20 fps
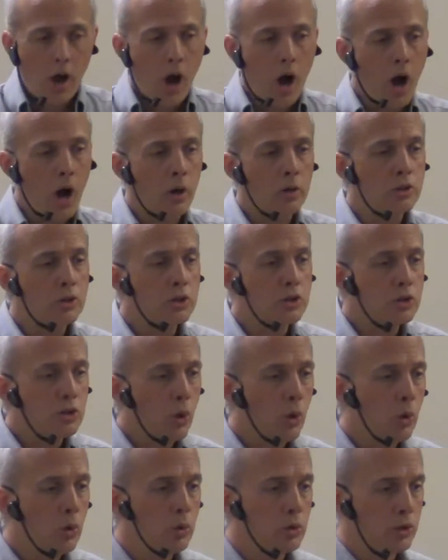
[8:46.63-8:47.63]
Our
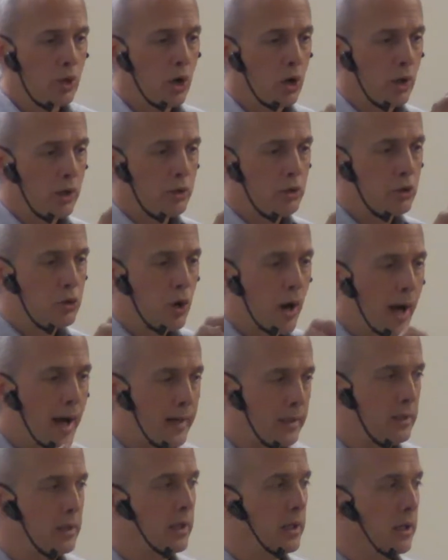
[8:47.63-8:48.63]
souls are
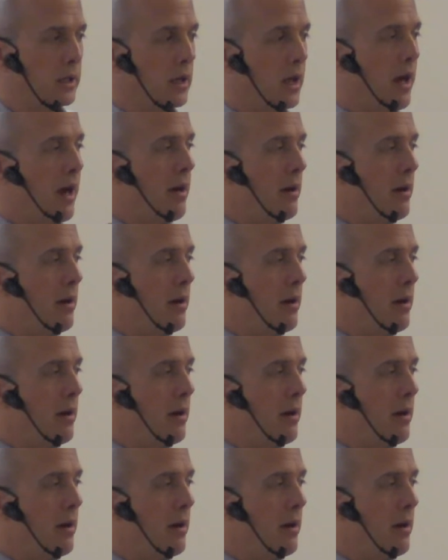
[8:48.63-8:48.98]
attracting